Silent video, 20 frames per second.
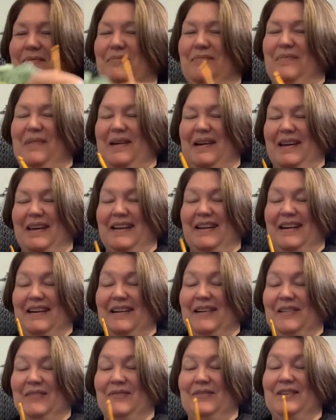but
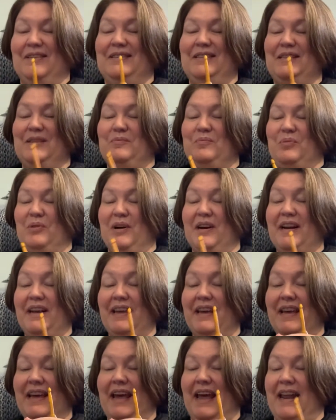they're just pretty,